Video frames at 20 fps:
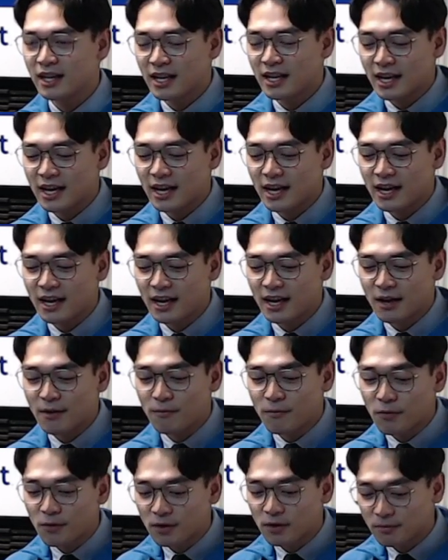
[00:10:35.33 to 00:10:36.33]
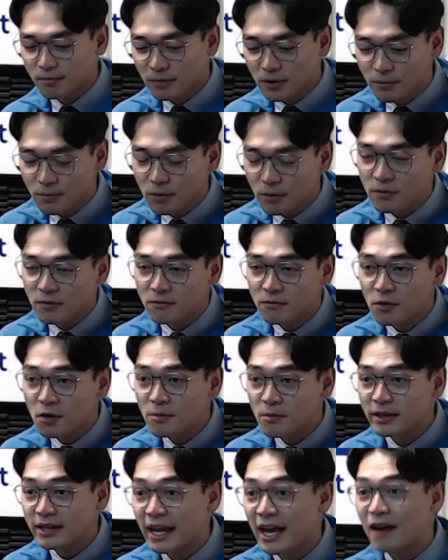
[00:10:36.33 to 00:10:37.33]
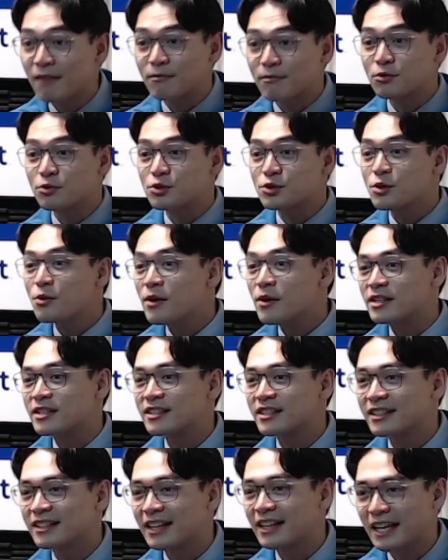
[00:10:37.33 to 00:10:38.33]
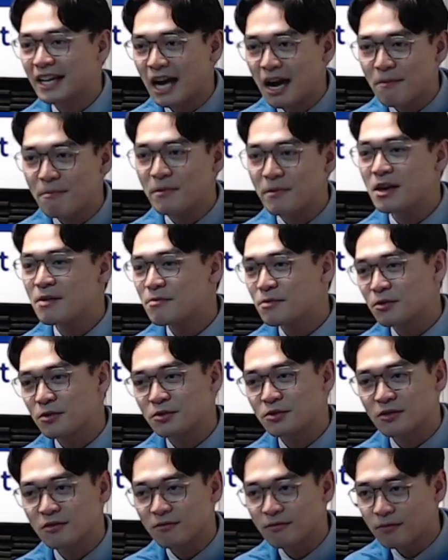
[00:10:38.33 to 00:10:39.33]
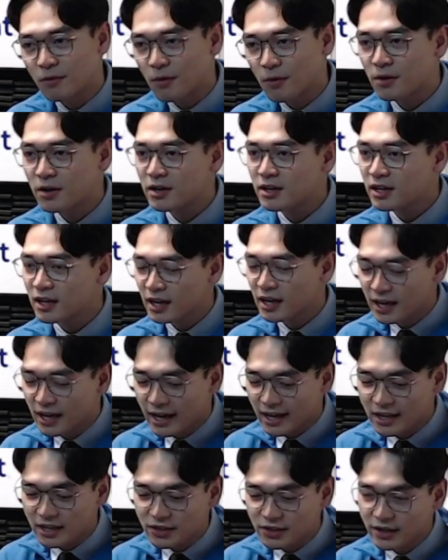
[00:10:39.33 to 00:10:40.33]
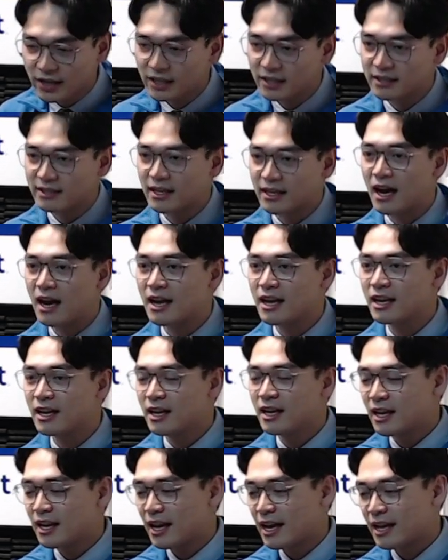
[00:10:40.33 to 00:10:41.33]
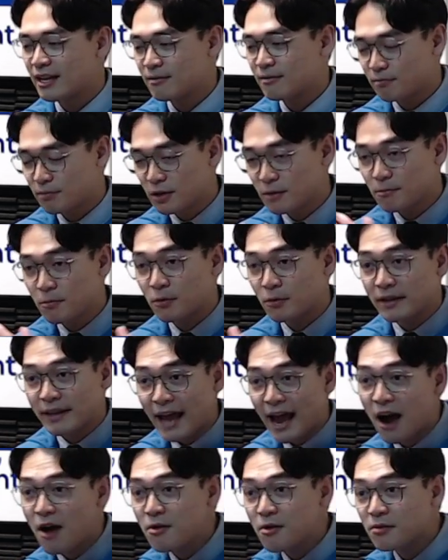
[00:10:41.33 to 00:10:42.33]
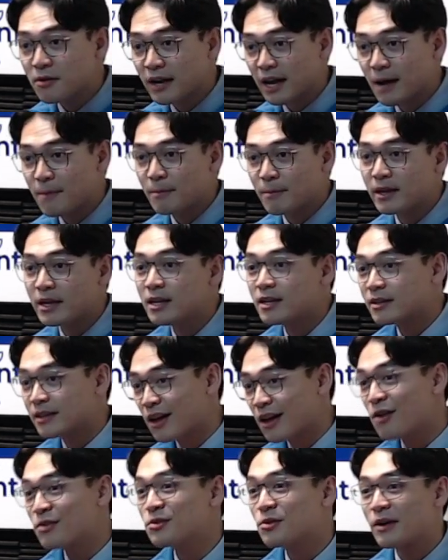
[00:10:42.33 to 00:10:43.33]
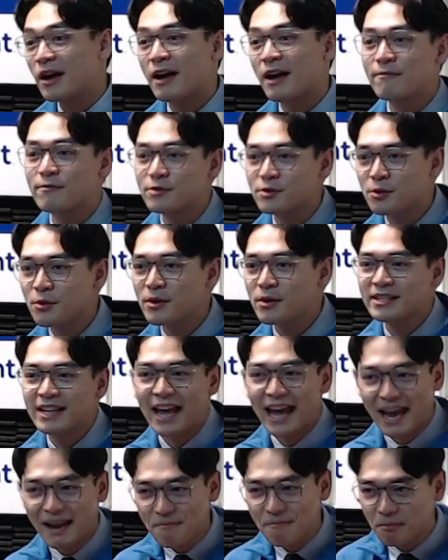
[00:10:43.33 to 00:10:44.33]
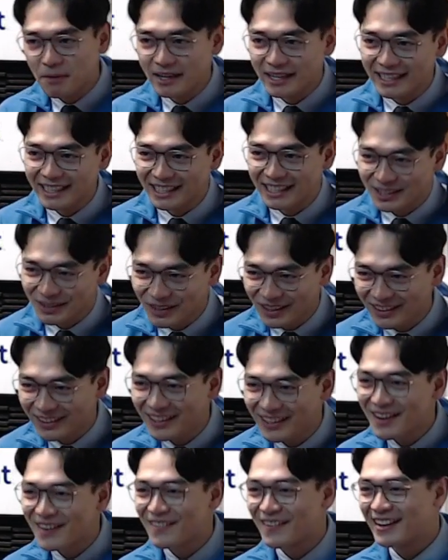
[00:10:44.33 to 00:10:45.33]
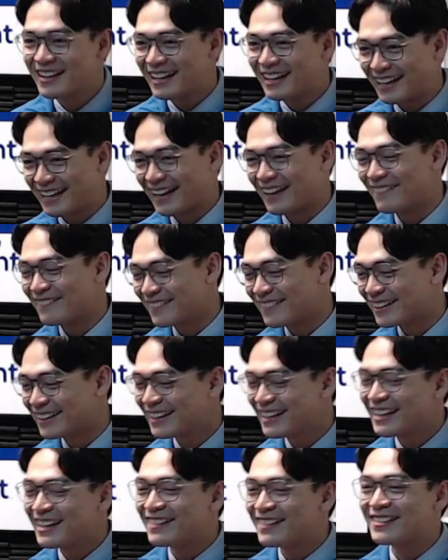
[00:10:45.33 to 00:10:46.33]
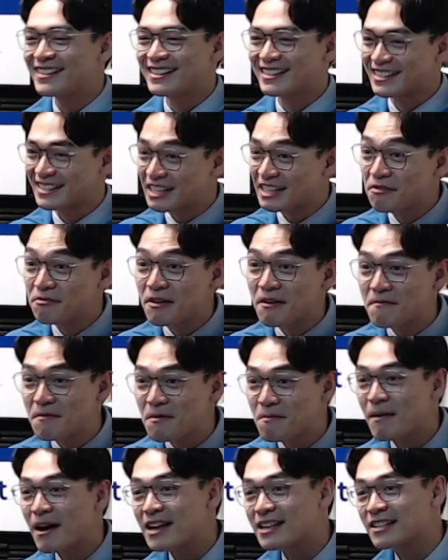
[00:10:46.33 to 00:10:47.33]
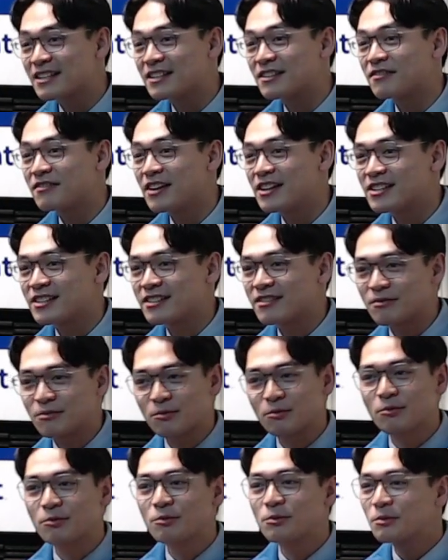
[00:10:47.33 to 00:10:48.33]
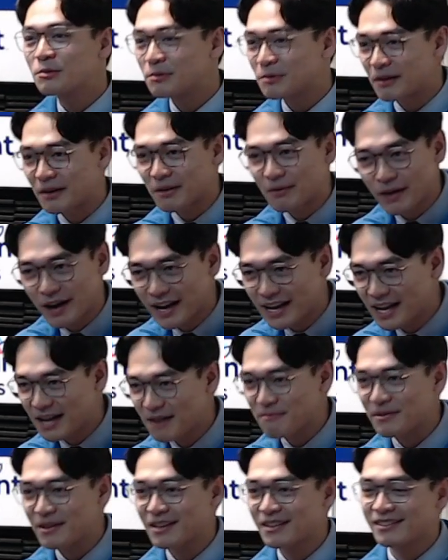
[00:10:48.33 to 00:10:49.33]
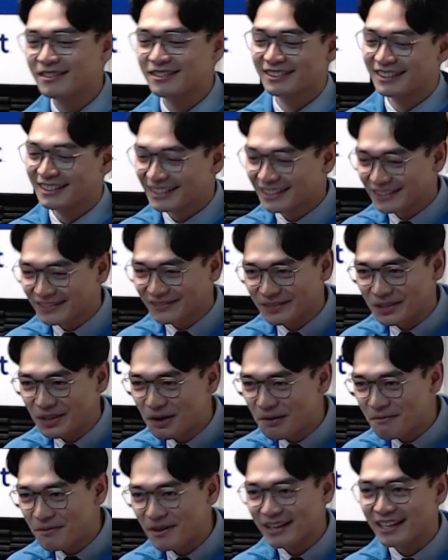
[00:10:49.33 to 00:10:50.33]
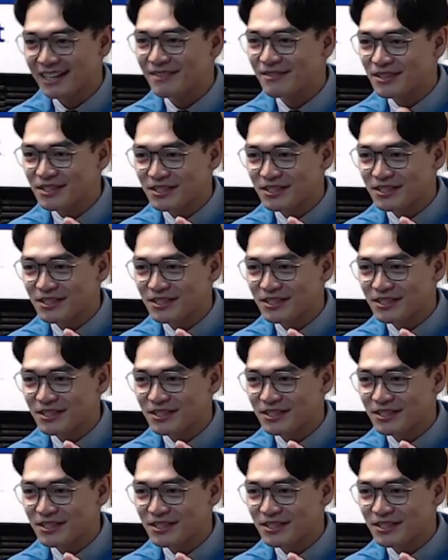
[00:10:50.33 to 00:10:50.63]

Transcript: and for the people before me, they have no choice. They come here because of war and genocide. And people now who come here, they also have choice and money as well when they come here, which is different from my generation. When I come here with no money, we